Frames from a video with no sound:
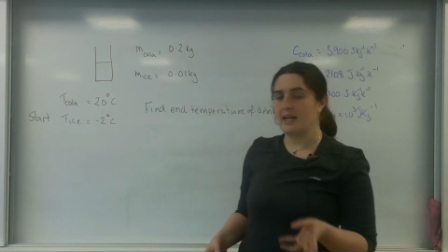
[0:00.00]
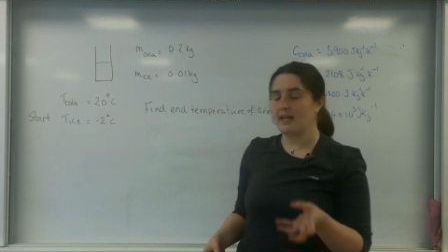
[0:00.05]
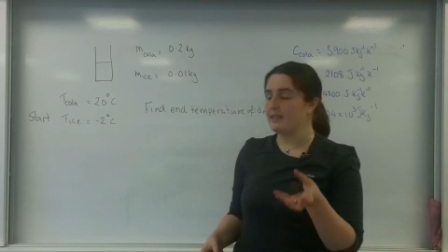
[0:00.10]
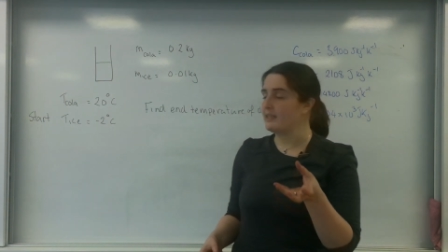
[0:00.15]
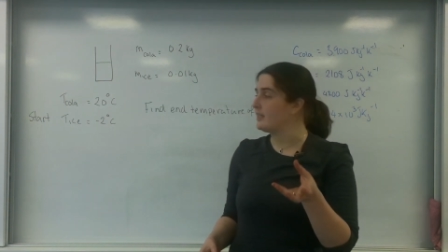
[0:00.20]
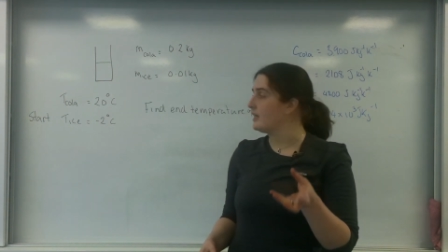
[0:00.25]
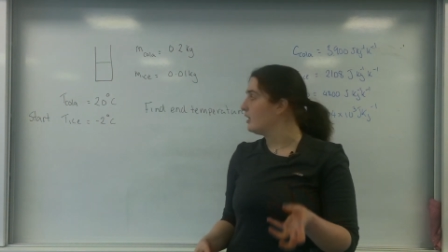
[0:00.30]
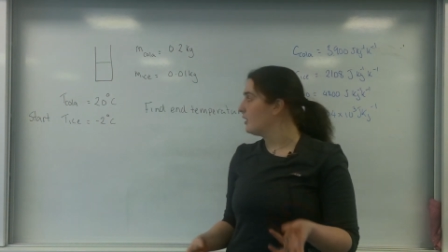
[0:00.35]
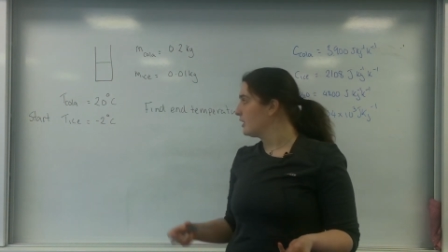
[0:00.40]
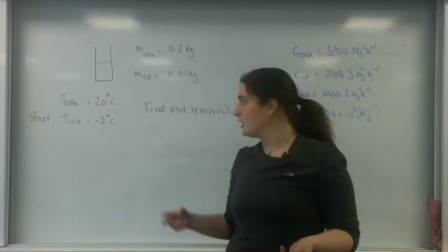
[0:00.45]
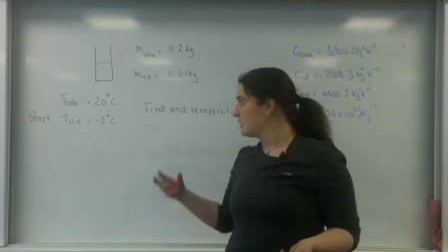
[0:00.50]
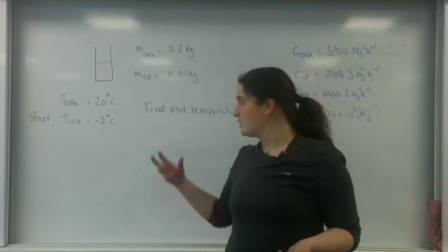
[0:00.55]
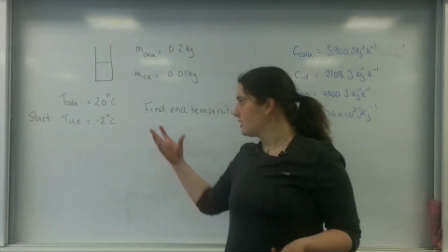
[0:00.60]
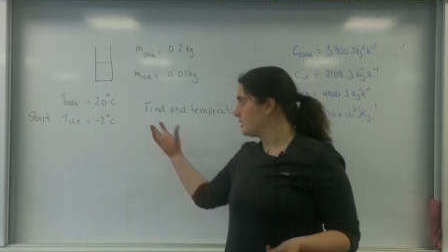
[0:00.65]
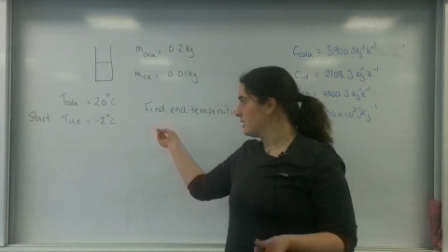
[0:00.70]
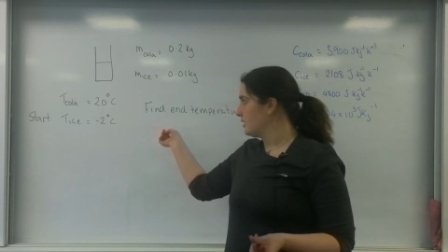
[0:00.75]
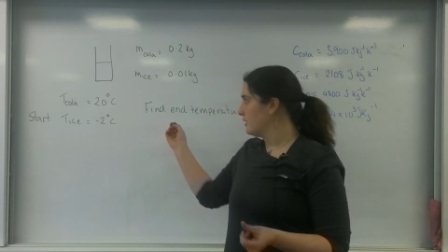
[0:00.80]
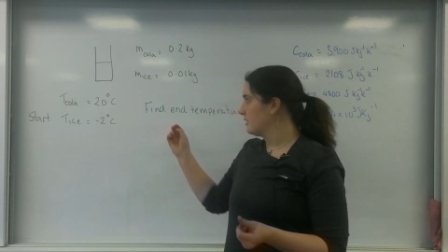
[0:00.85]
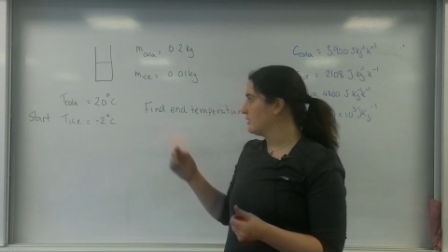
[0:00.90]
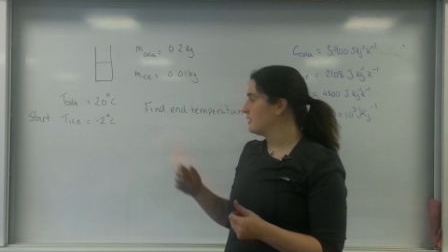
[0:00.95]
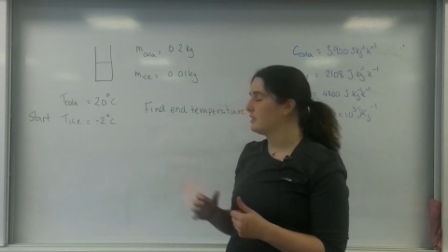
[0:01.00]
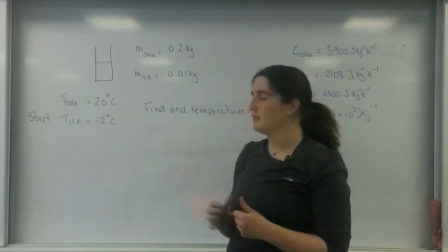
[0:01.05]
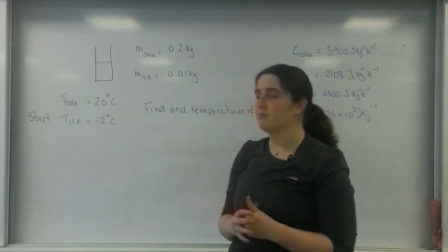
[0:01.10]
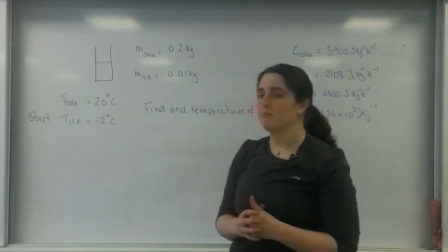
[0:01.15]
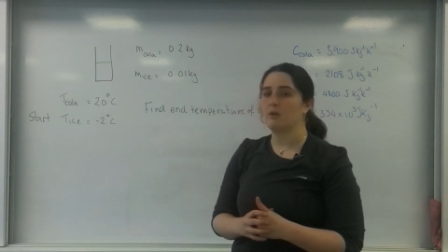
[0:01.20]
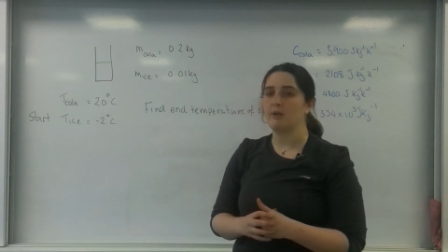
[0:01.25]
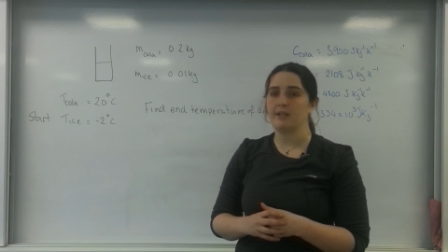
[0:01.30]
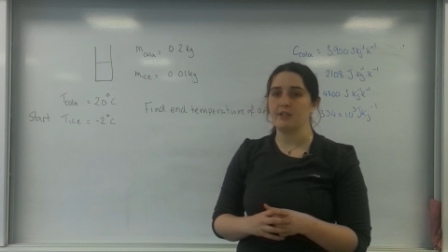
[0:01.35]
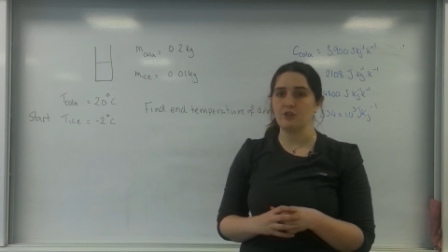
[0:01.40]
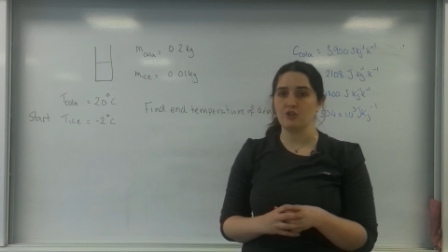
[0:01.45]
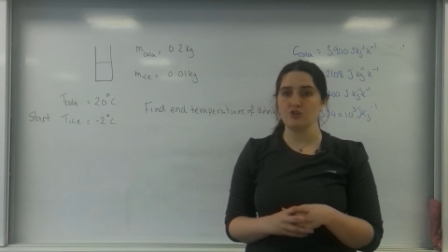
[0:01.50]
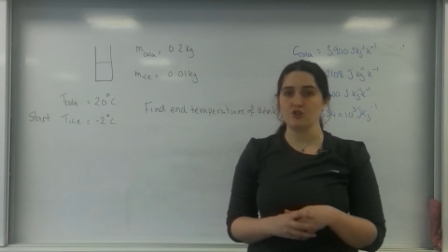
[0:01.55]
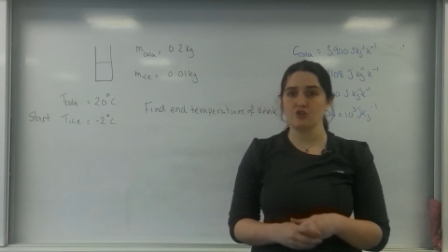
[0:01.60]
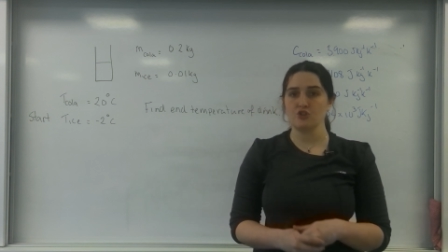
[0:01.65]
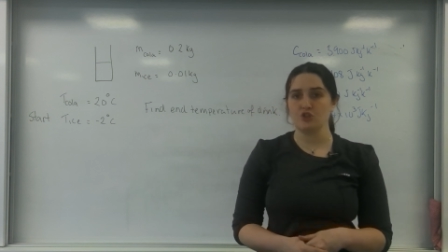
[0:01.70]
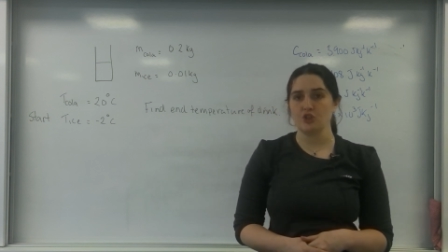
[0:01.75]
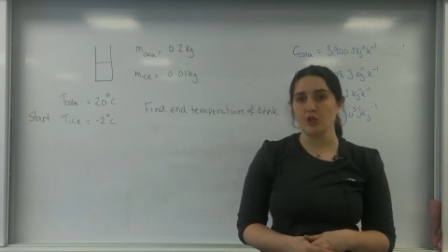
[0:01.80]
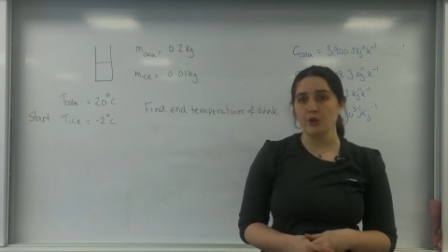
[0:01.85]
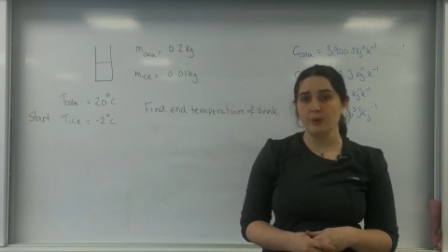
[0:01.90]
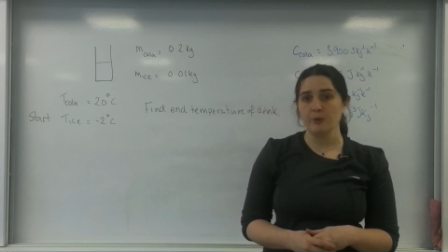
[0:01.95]
and the ice started at minus
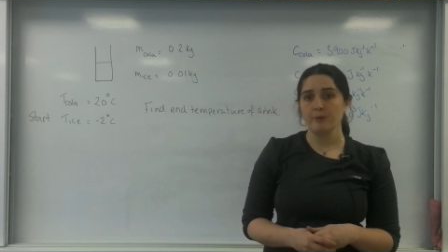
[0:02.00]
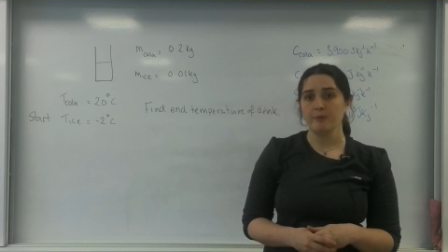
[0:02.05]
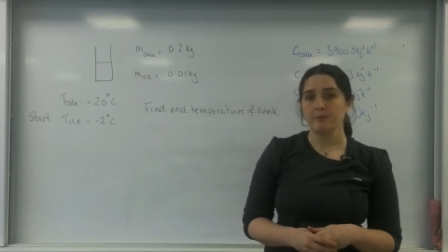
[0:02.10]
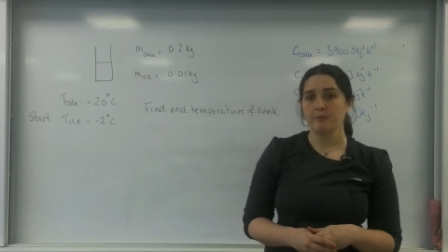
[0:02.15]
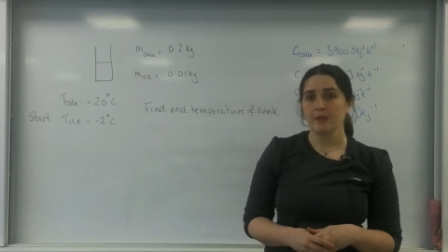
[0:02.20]
2.